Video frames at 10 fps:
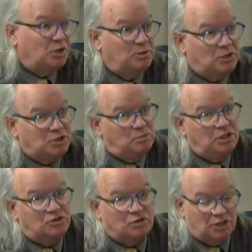pretty much
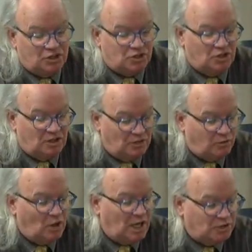means literature
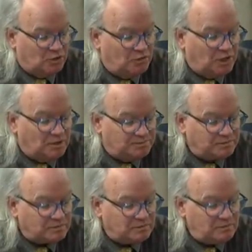and philosophy.
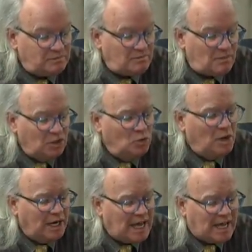You
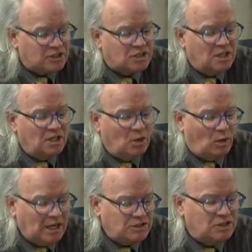might ask,
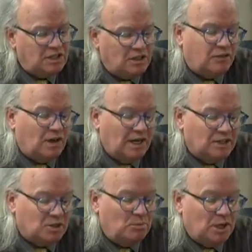why is identifying
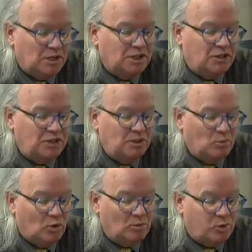a compelling theme
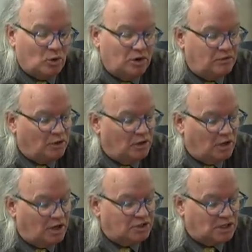more important for a
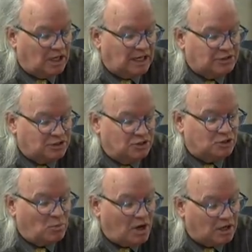large class than a
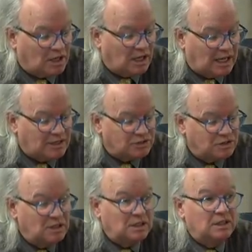smaller class?
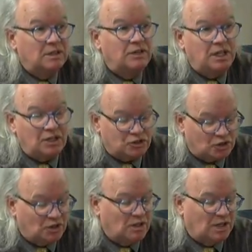The
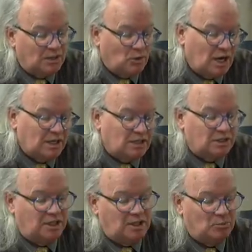answer,
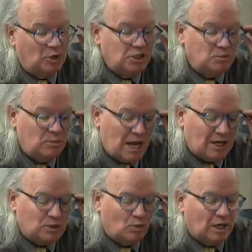ironically, brings me
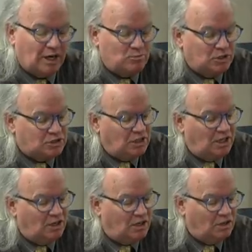back to what I've been
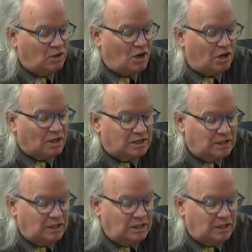saying all along.